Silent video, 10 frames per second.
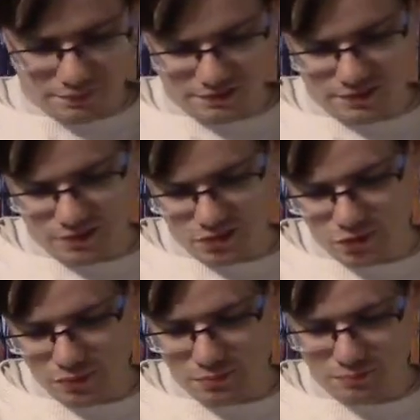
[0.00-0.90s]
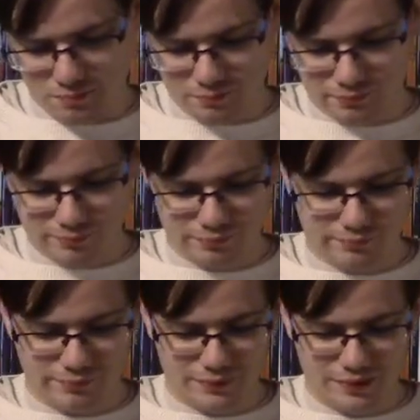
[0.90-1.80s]
So,
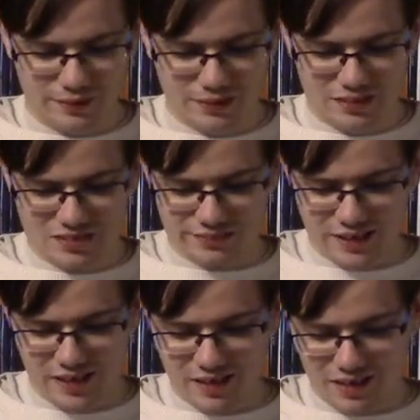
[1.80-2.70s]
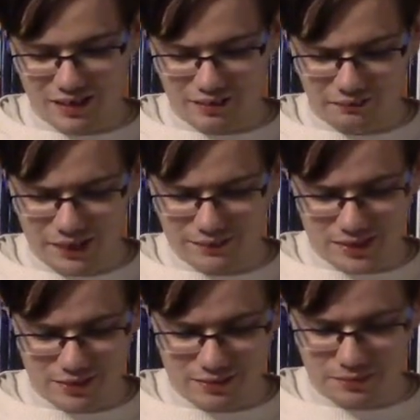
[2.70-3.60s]
at least Ray got away with it,